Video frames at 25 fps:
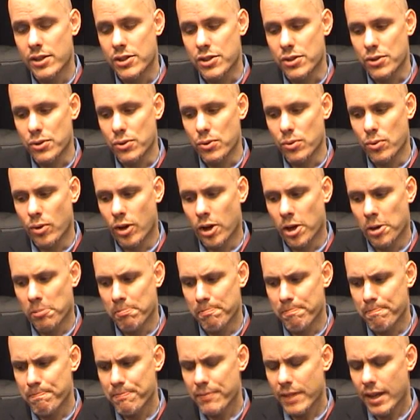
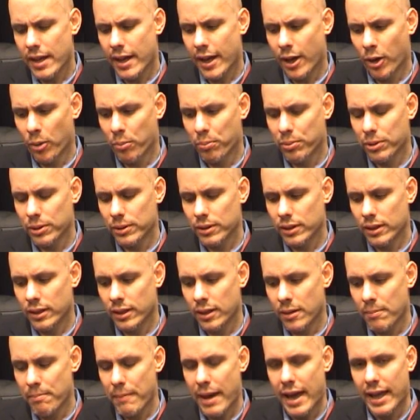to help
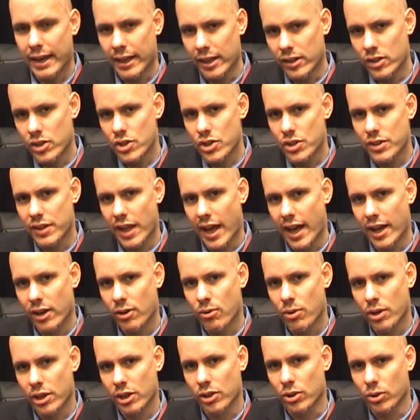manage
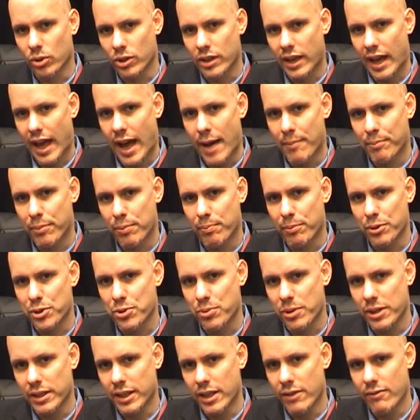that critical gap
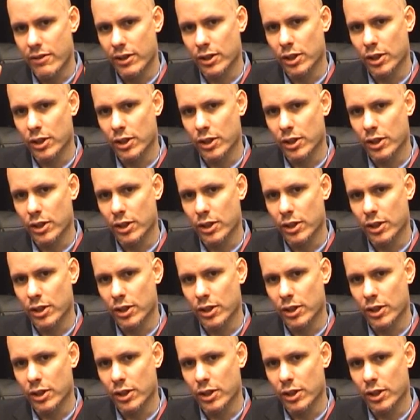between the